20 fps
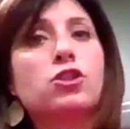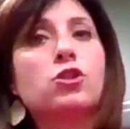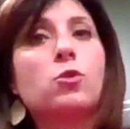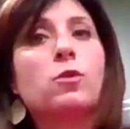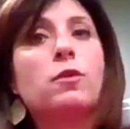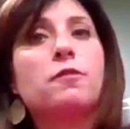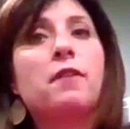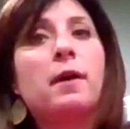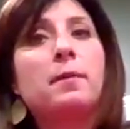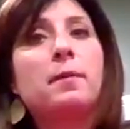
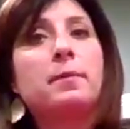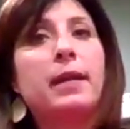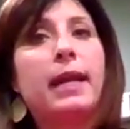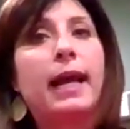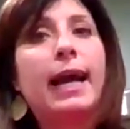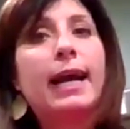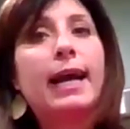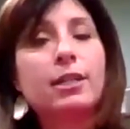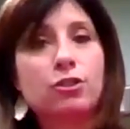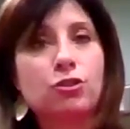So if I'm
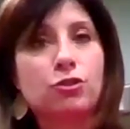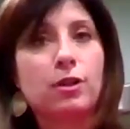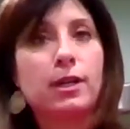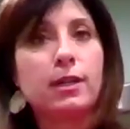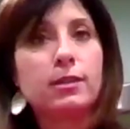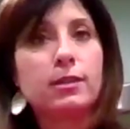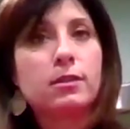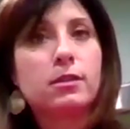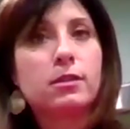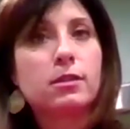an
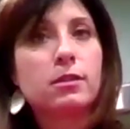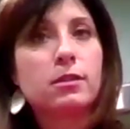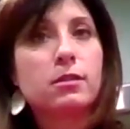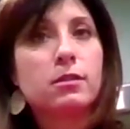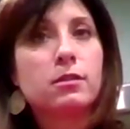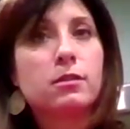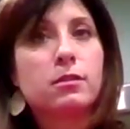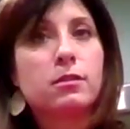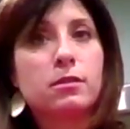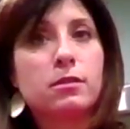actress,
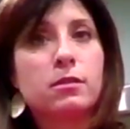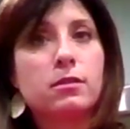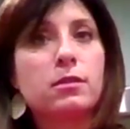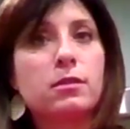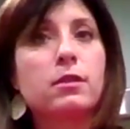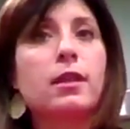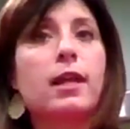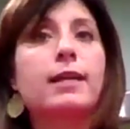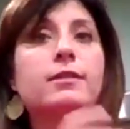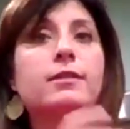
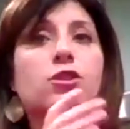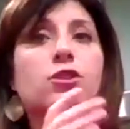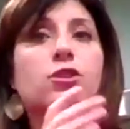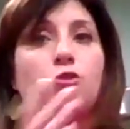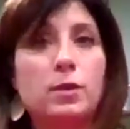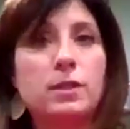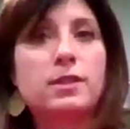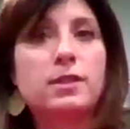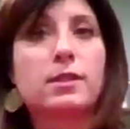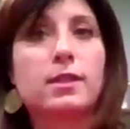
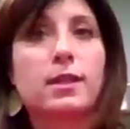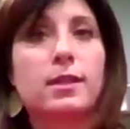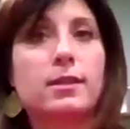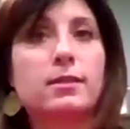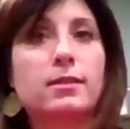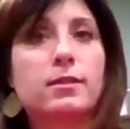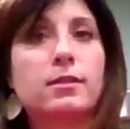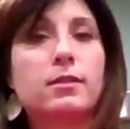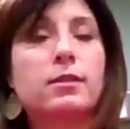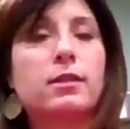let's twist
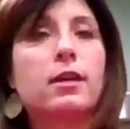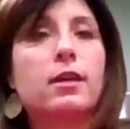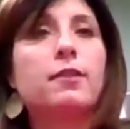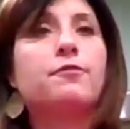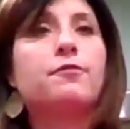this.